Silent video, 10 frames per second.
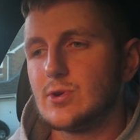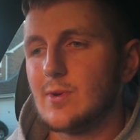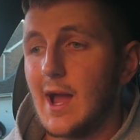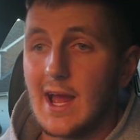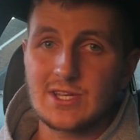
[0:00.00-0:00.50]

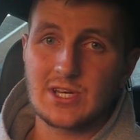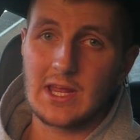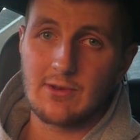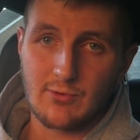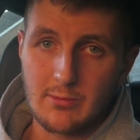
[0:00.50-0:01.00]
to
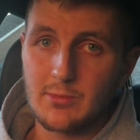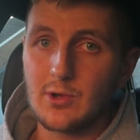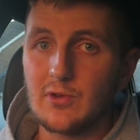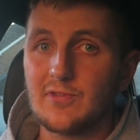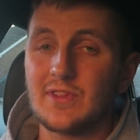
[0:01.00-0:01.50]
actually
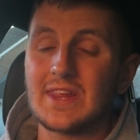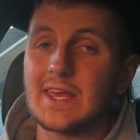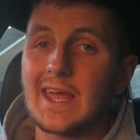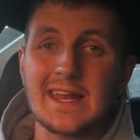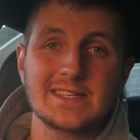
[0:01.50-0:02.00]
remove
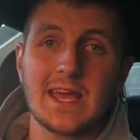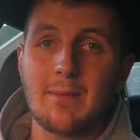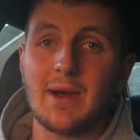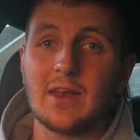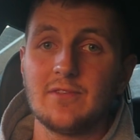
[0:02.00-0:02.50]
the
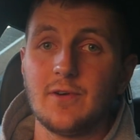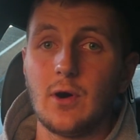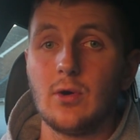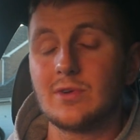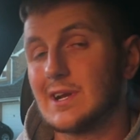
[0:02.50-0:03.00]
intake
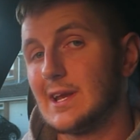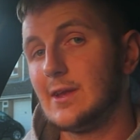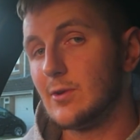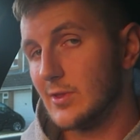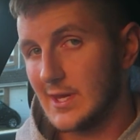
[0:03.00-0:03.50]
manifold,
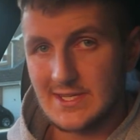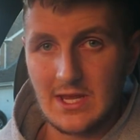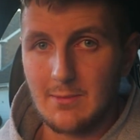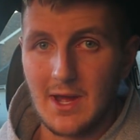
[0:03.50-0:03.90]
clean all the intake